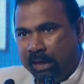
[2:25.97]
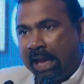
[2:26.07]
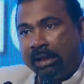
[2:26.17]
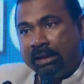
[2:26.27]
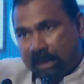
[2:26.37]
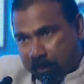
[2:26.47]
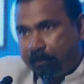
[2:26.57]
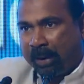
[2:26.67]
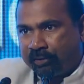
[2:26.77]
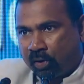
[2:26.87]
and it
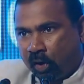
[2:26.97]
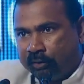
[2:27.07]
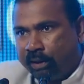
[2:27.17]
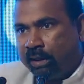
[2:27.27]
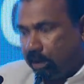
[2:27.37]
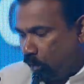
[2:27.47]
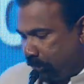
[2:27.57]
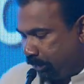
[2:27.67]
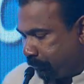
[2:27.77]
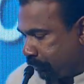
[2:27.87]
impacts on the
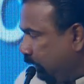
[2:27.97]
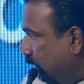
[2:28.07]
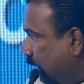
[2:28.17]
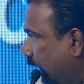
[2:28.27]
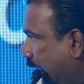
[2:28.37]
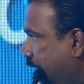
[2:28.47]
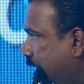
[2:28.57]
economy. And